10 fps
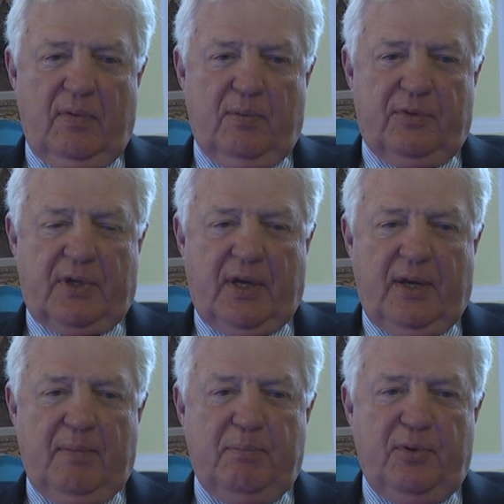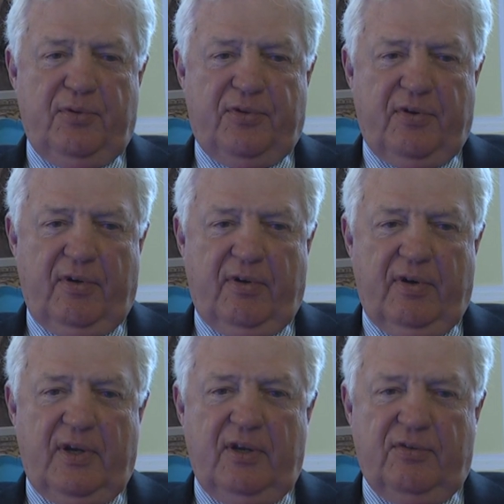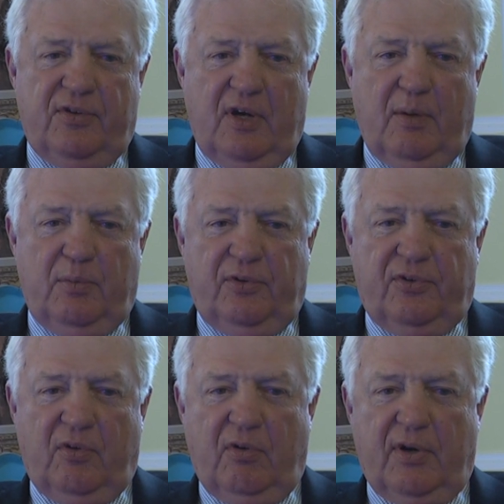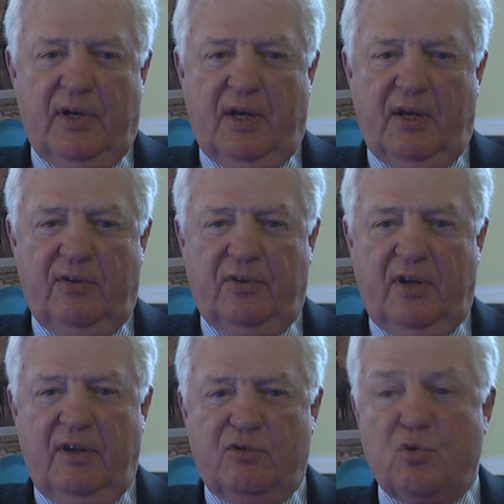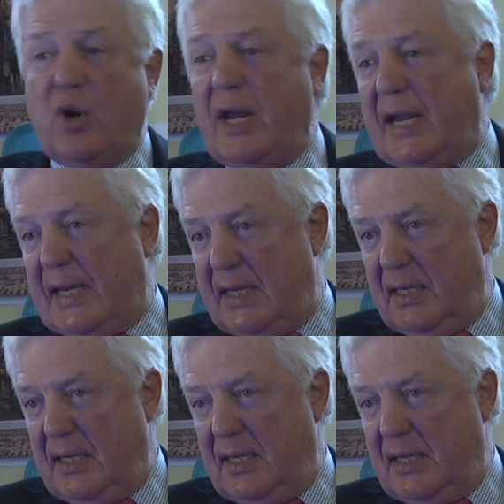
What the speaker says: there was a guy named Booth Turner, and his job was to organize a train.